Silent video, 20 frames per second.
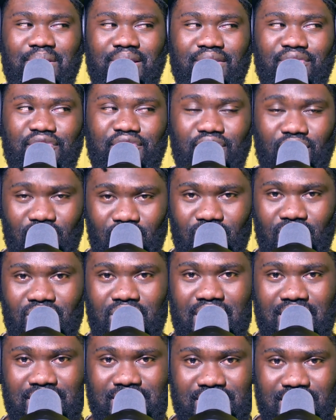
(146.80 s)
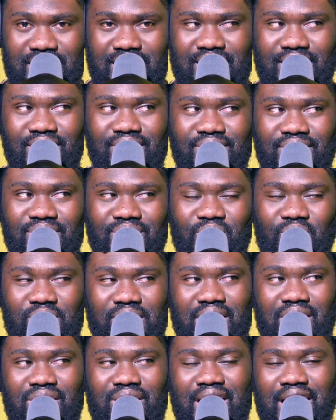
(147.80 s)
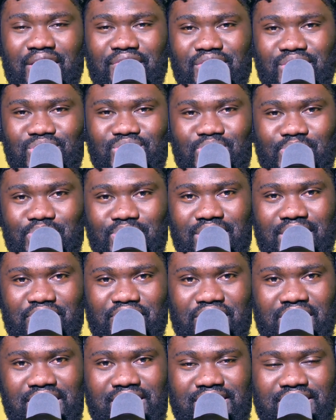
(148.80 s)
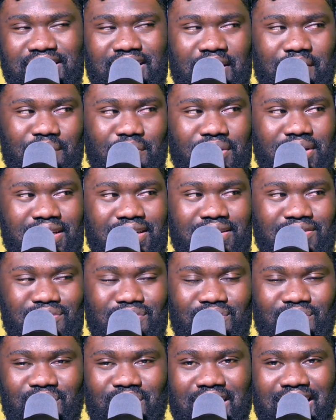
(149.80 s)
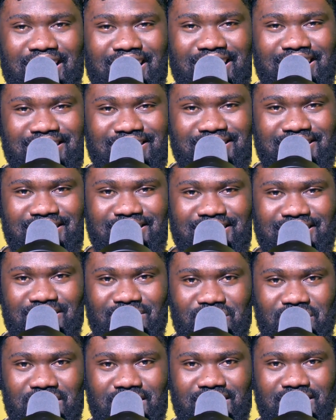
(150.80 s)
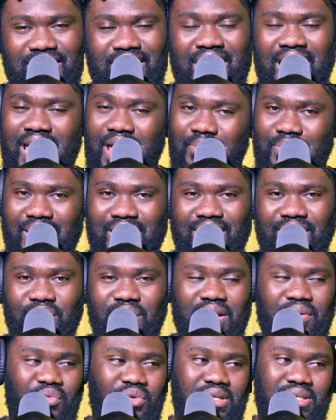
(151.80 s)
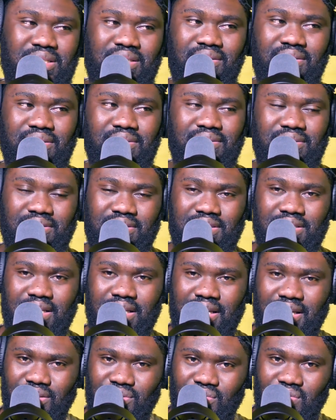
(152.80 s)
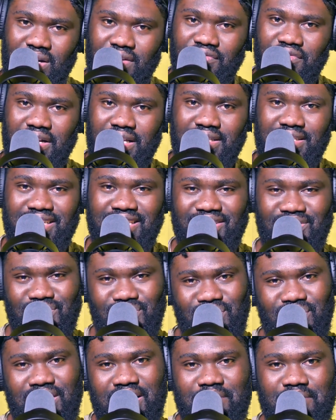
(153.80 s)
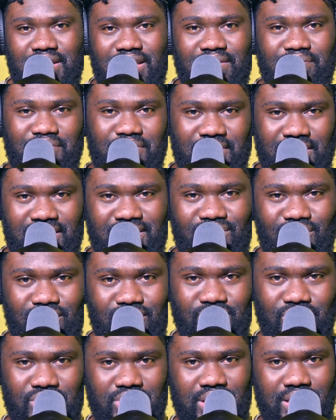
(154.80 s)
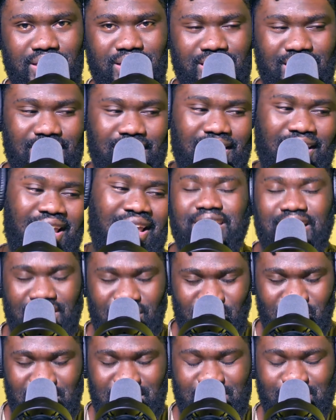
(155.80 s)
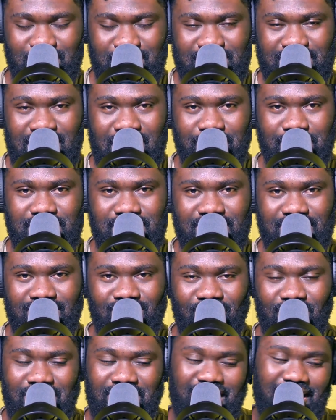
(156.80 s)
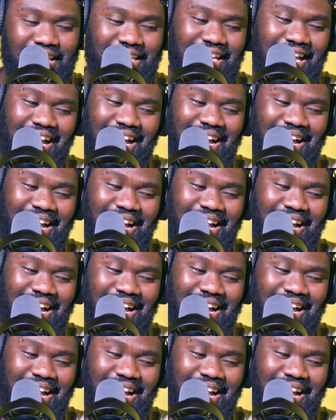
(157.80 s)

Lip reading: for XLR without having to put a funny shape on it. So why is this actually? But anyway, we're still sticking to advantages, so let me be on track here. The USB type C. Okay,